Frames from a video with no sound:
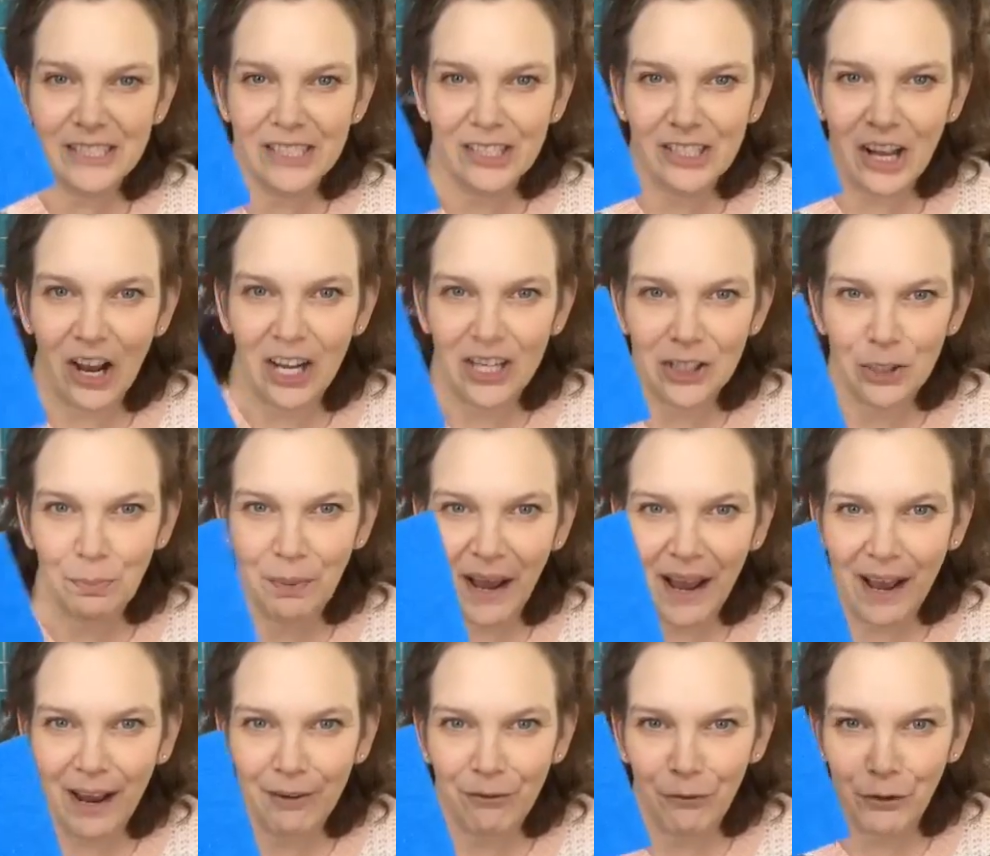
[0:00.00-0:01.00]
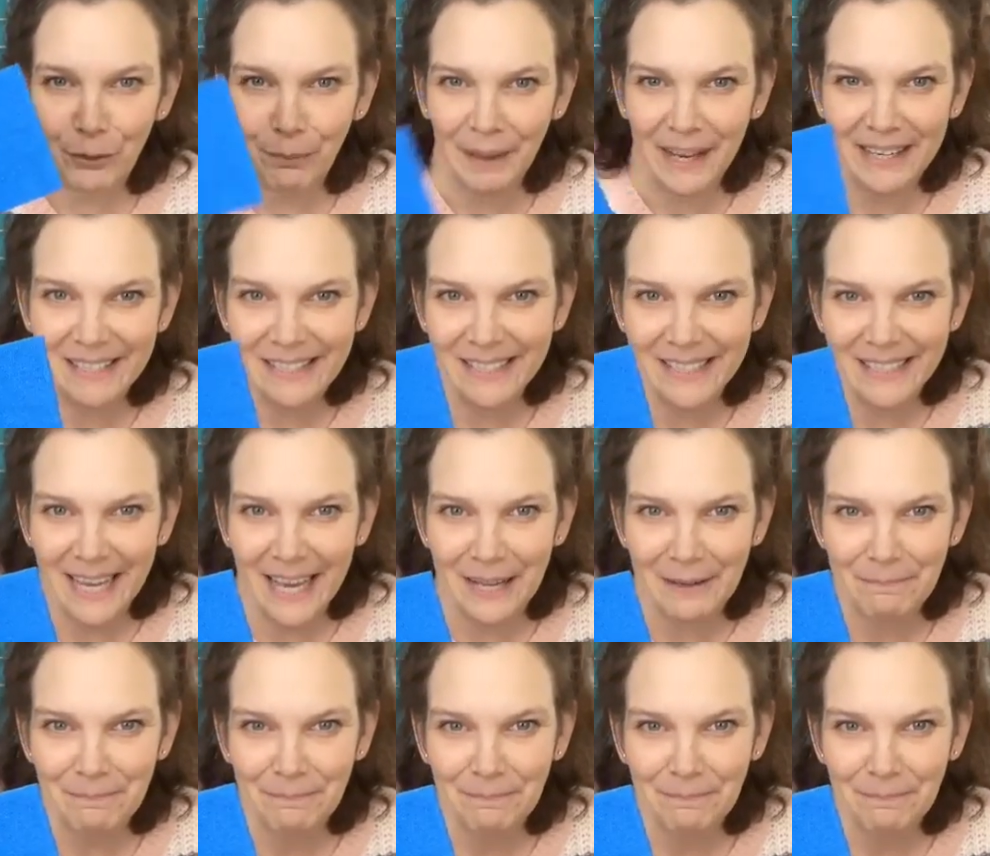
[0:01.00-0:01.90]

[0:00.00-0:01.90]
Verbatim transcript: a Scotch pad for painting yet?